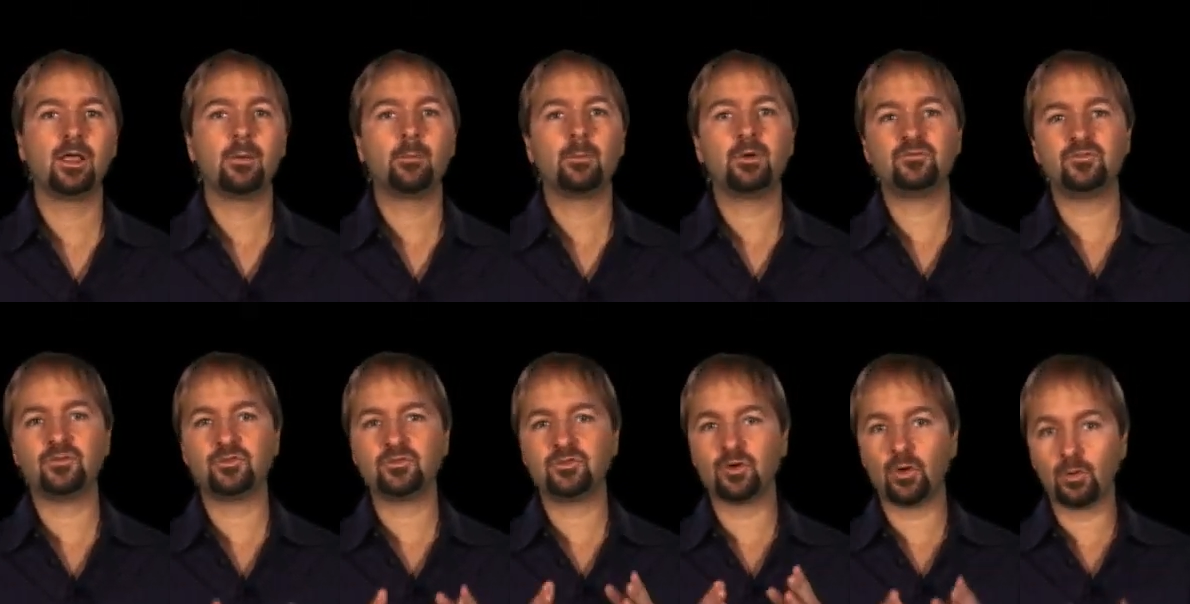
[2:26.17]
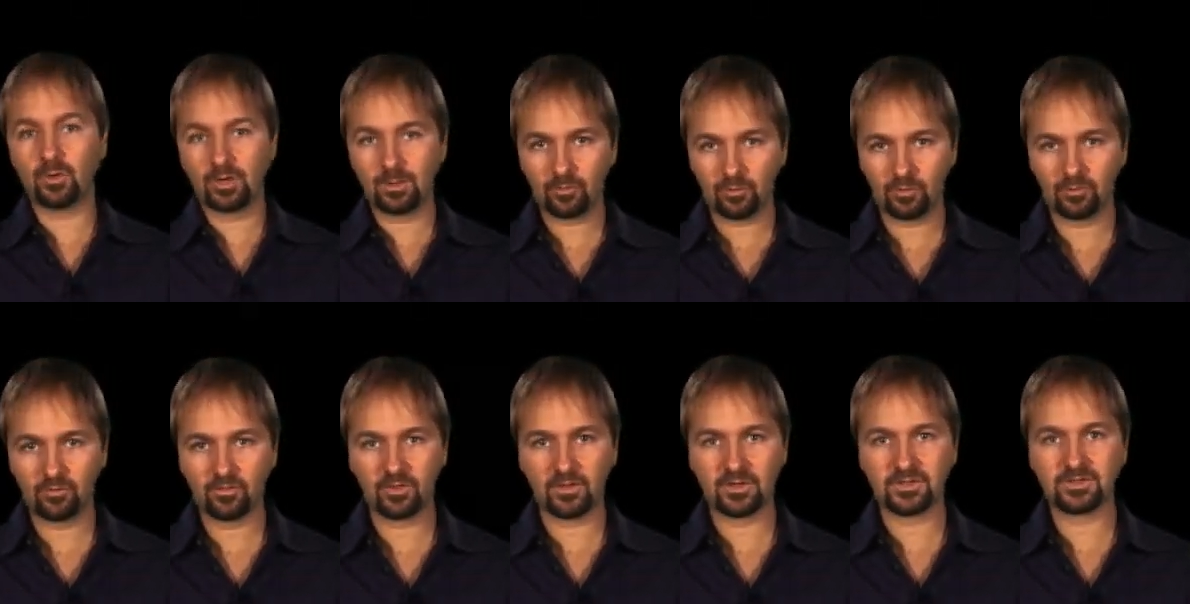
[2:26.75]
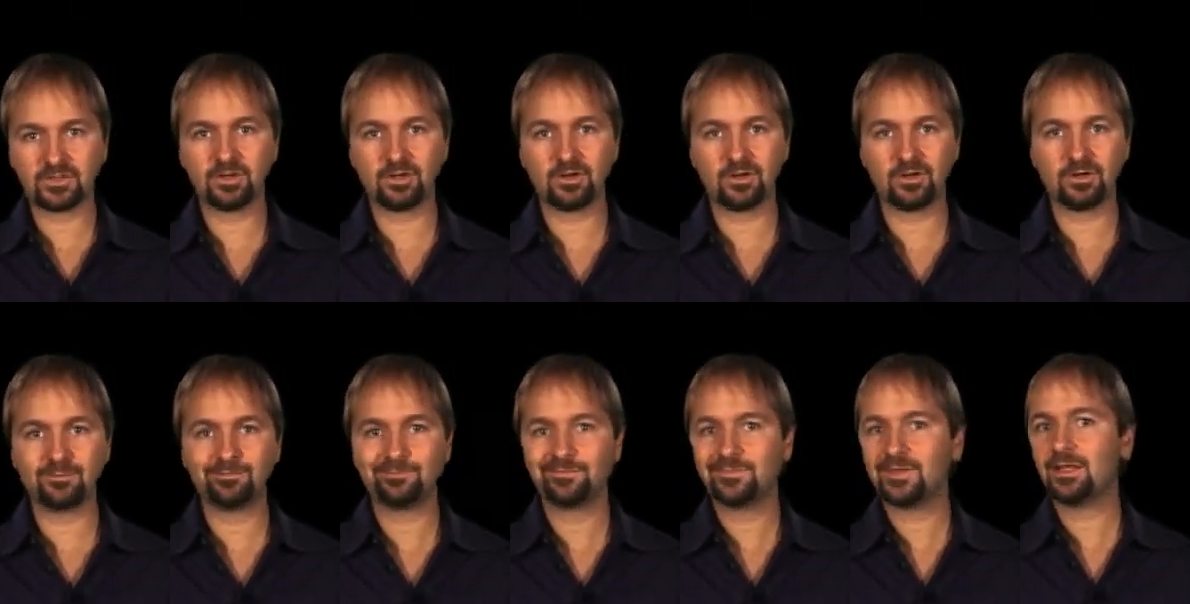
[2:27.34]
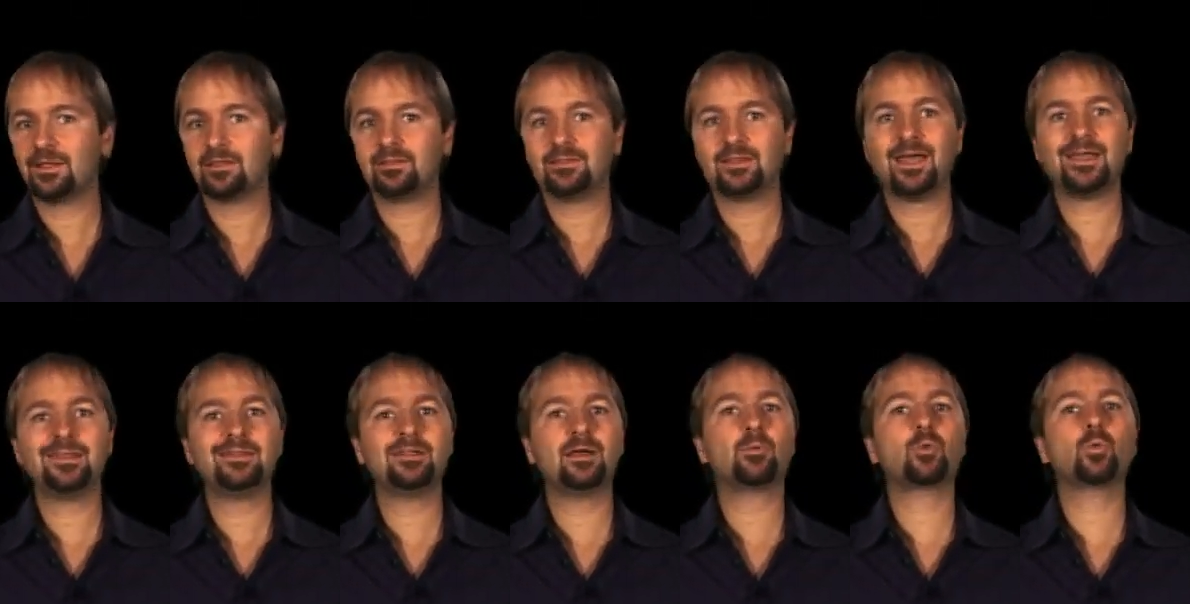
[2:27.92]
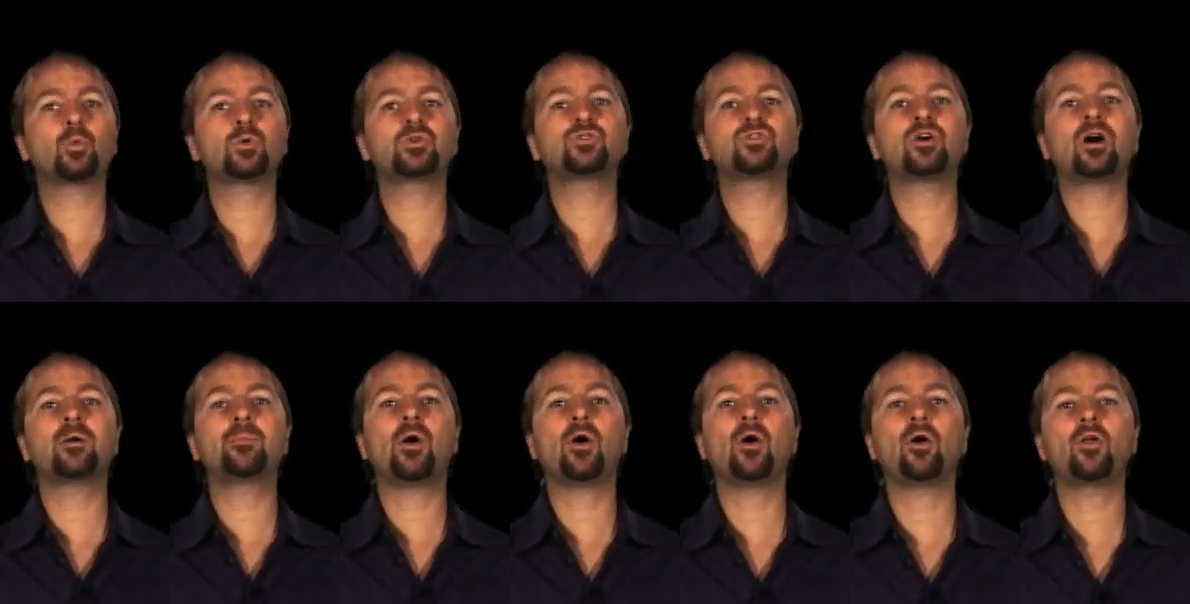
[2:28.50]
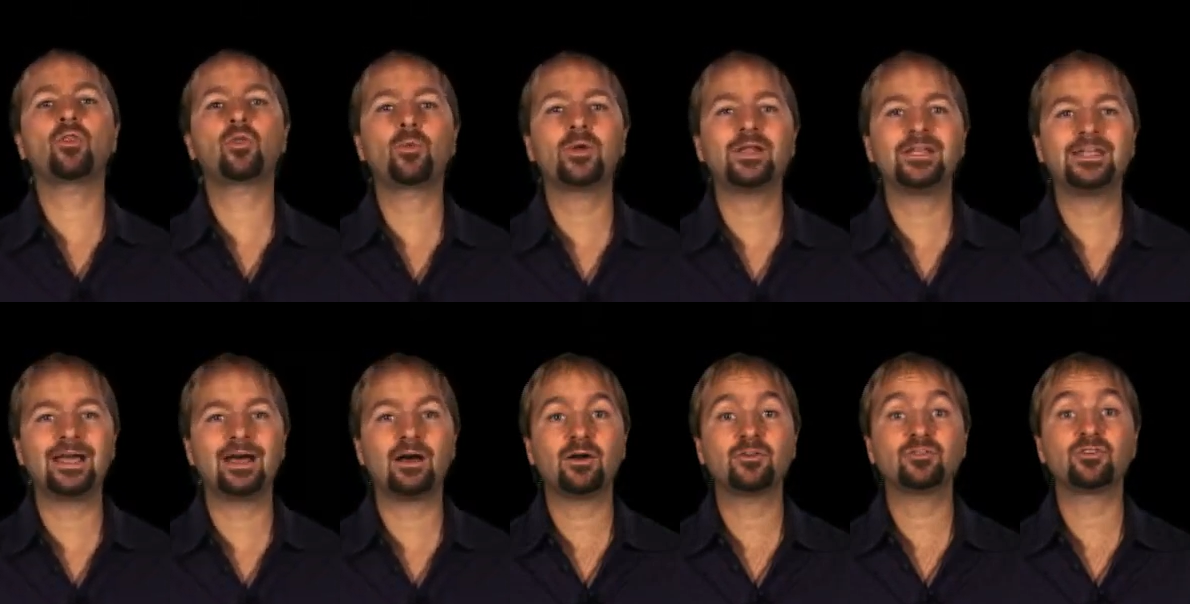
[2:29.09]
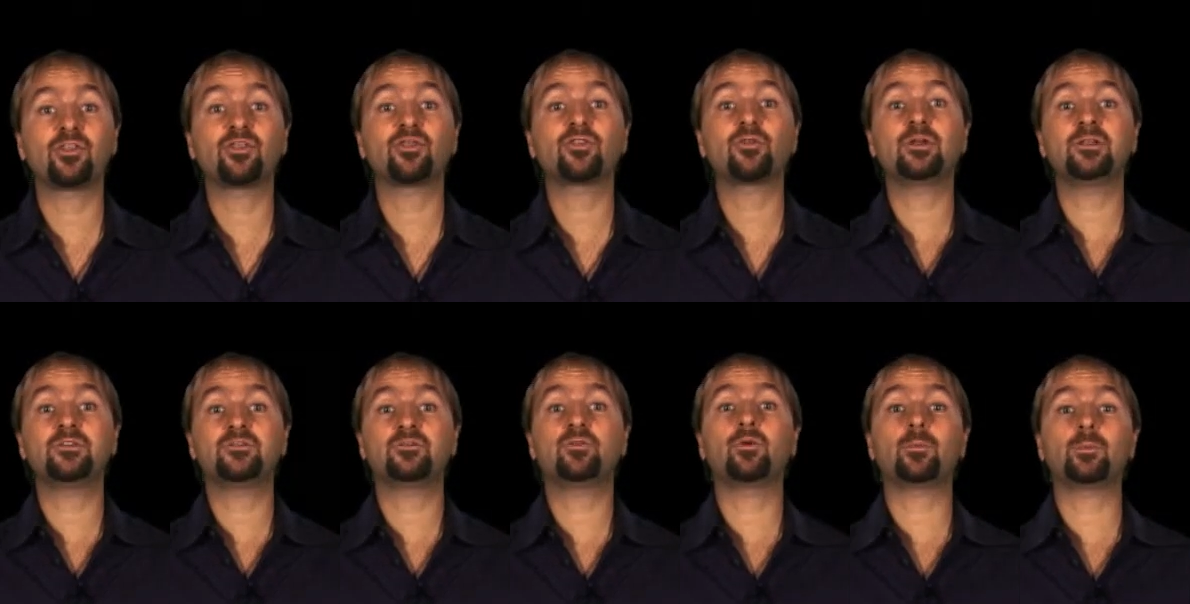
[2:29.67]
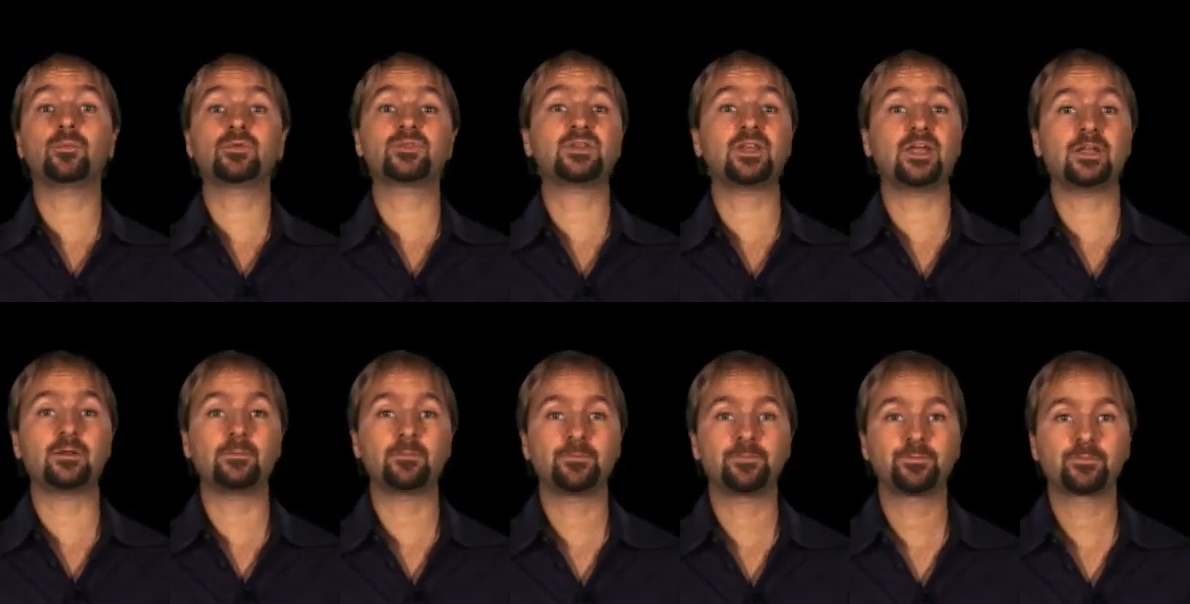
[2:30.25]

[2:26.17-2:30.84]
But if you don't improve on the turn, that number would drop all the way down to 34%.